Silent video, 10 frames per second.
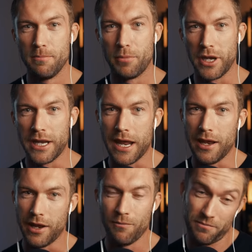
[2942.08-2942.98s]
but it
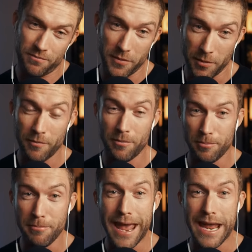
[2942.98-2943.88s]

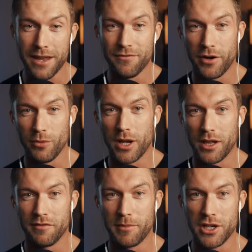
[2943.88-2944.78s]
may very well
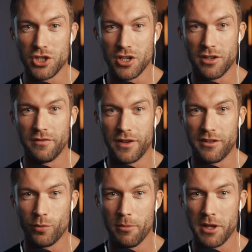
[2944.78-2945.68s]
have managed to
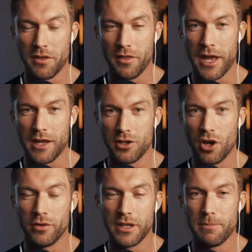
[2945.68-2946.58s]
convince women that they can
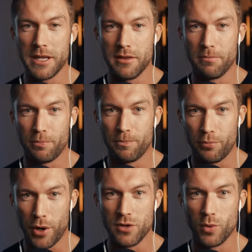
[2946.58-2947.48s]
not only be the
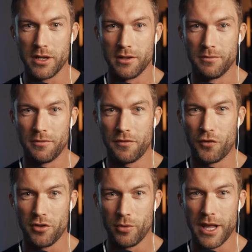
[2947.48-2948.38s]
breadwinner
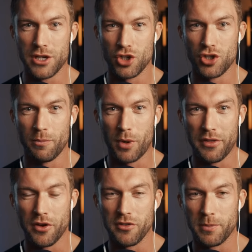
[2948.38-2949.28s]
for the relationship while
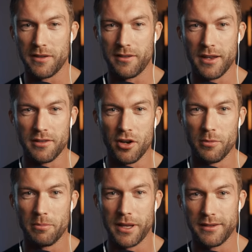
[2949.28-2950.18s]
the husband stays at home
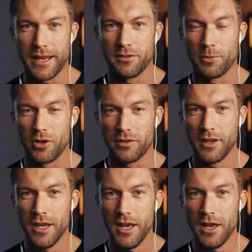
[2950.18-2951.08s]
and plays Xbox,
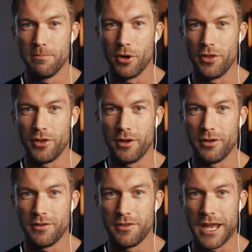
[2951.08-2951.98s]
but that
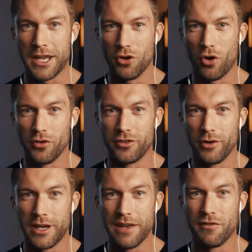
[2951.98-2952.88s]
they can also
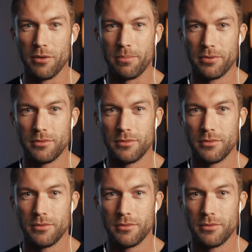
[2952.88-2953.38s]
give up